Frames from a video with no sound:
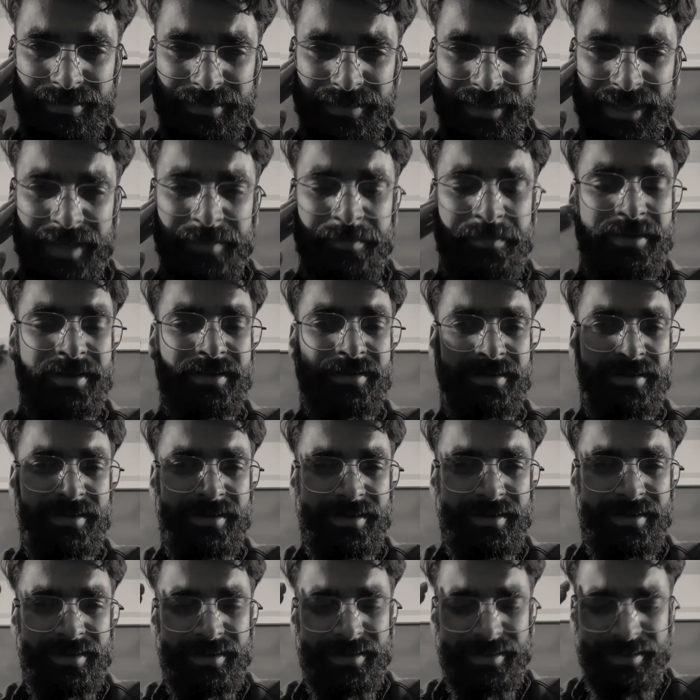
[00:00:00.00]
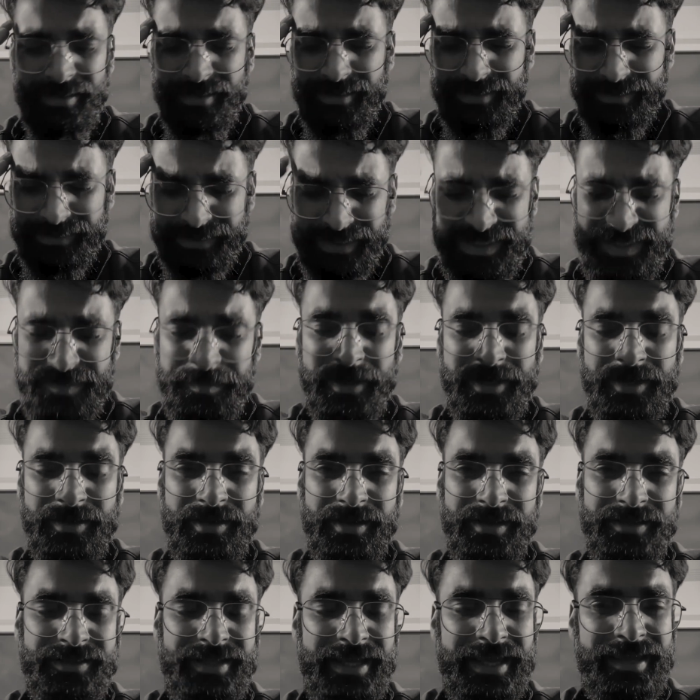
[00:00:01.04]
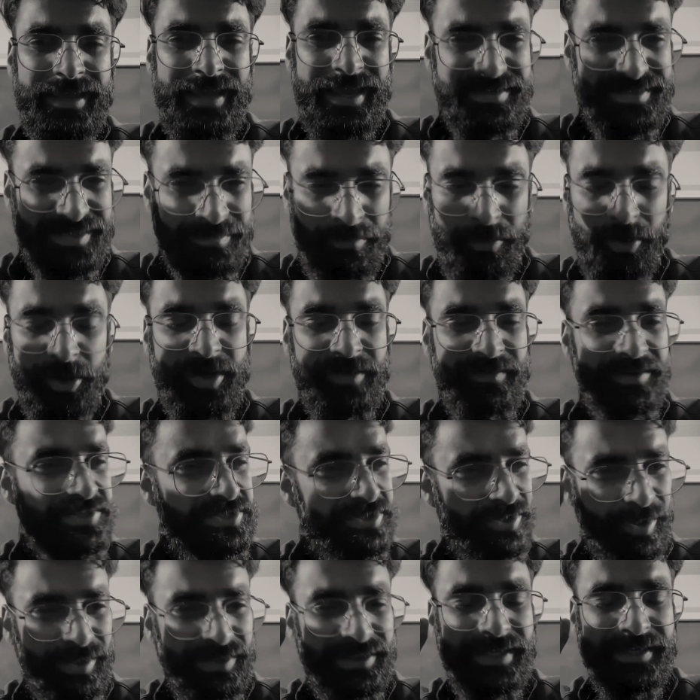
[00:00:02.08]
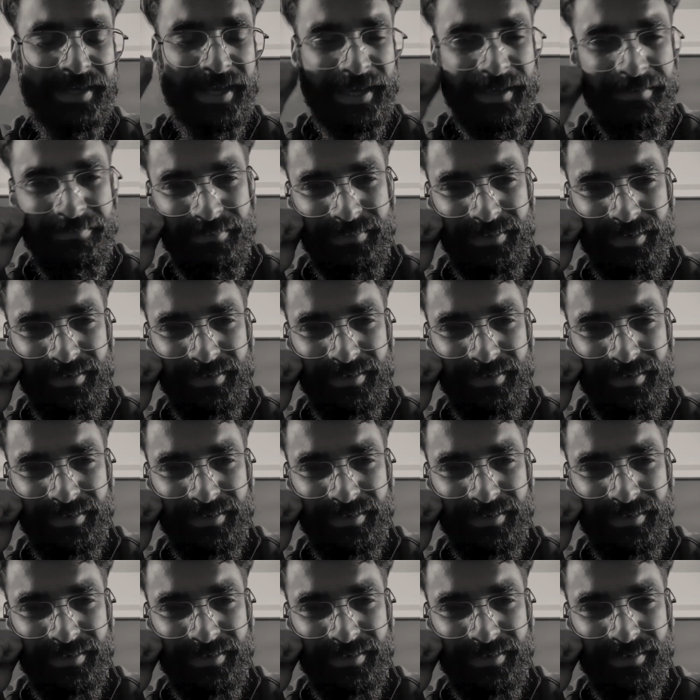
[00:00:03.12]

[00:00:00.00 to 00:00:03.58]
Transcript: Keep this particular thing as the motivation all the time